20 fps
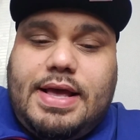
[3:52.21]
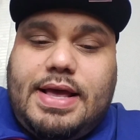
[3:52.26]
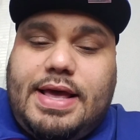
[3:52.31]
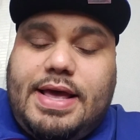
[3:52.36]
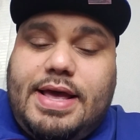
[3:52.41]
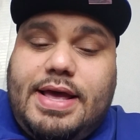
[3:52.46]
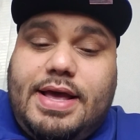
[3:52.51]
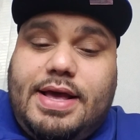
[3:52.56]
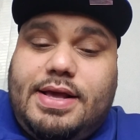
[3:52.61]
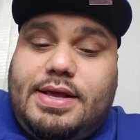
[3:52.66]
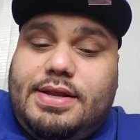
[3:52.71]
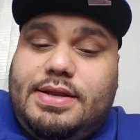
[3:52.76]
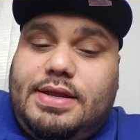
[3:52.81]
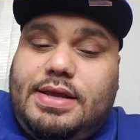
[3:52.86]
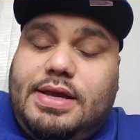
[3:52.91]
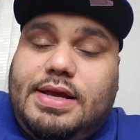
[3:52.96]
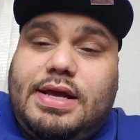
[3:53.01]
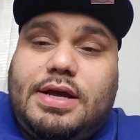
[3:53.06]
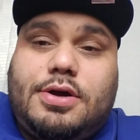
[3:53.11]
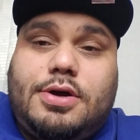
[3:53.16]
And
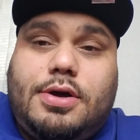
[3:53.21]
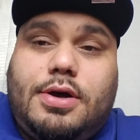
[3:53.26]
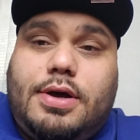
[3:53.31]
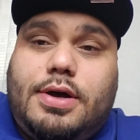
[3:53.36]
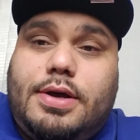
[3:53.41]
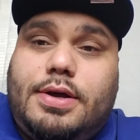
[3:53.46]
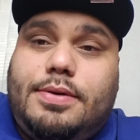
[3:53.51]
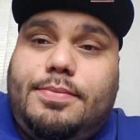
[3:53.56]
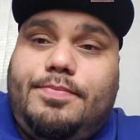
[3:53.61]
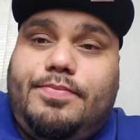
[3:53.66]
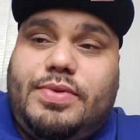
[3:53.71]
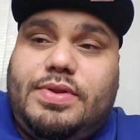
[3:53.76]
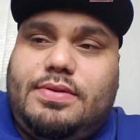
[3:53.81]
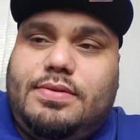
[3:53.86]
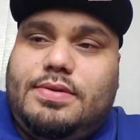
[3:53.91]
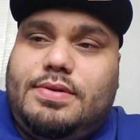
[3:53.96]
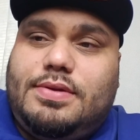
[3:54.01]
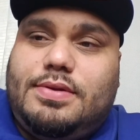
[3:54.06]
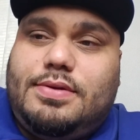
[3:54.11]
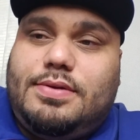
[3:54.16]
he got caught
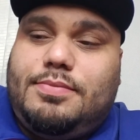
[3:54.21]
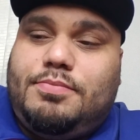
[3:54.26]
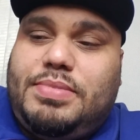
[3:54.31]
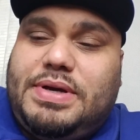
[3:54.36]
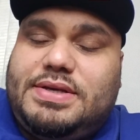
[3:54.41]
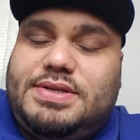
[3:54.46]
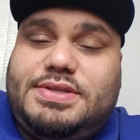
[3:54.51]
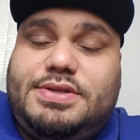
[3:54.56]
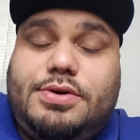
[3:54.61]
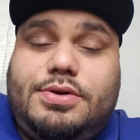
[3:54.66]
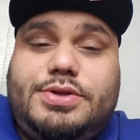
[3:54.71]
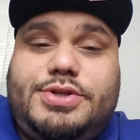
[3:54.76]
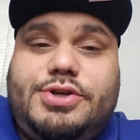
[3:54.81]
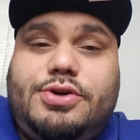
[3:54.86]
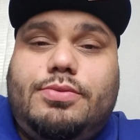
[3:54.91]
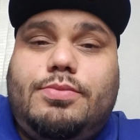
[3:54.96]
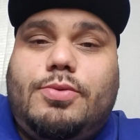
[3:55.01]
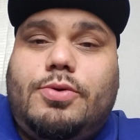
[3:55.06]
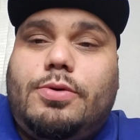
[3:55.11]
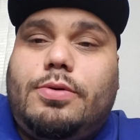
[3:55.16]
by
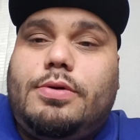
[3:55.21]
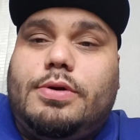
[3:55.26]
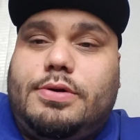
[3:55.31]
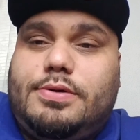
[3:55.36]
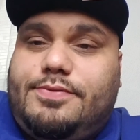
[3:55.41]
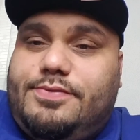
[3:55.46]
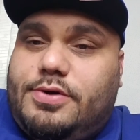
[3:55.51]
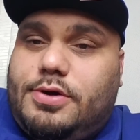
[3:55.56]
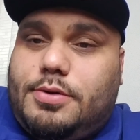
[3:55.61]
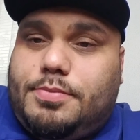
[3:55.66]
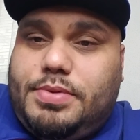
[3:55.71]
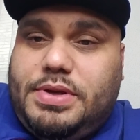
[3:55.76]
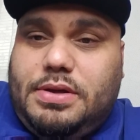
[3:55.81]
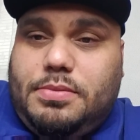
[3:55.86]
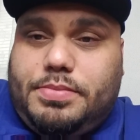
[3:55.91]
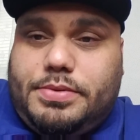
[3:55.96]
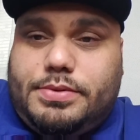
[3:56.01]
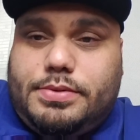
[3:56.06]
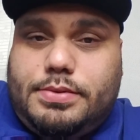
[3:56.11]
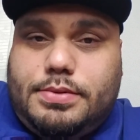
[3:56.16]
Sergio Mora, of all
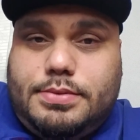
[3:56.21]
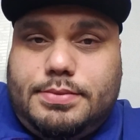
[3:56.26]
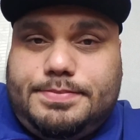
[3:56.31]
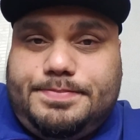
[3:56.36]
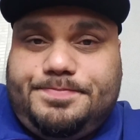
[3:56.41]
people.